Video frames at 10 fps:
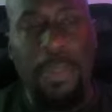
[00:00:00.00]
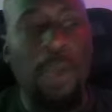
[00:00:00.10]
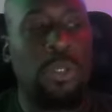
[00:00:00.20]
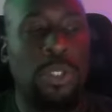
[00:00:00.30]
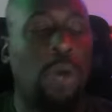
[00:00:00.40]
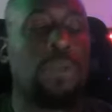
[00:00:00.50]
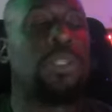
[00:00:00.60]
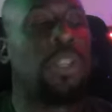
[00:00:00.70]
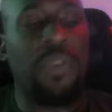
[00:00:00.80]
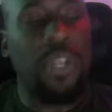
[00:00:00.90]
There was no
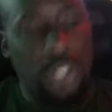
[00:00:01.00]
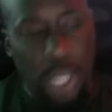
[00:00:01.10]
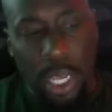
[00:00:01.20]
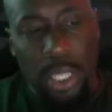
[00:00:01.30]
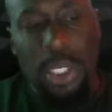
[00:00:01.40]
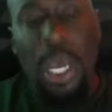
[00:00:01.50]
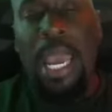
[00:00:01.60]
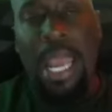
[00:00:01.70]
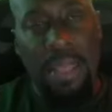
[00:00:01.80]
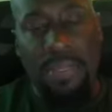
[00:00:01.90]
significant change
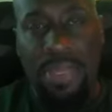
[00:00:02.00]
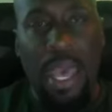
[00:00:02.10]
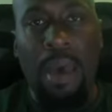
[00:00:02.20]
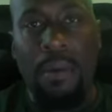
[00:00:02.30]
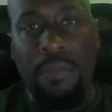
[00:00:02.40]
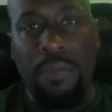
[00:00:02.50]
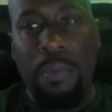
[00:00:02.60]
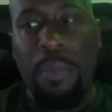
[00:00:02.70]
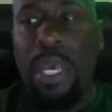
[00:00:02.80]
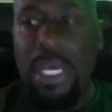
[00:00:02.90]
in theft
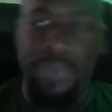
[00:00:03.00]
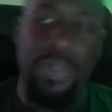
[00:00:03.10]
because of